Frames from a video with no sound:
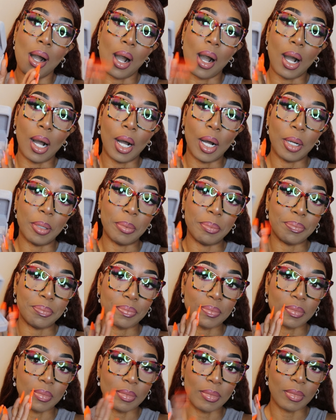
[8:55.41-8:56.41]

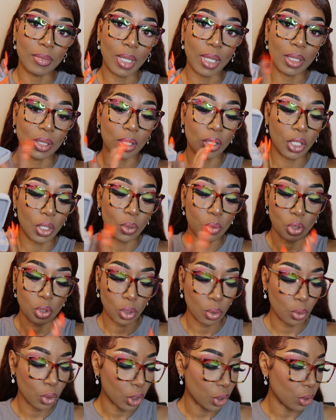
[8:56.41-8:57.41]
I thought they were
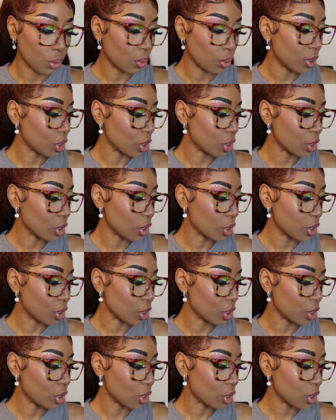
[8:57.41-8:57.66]
so cute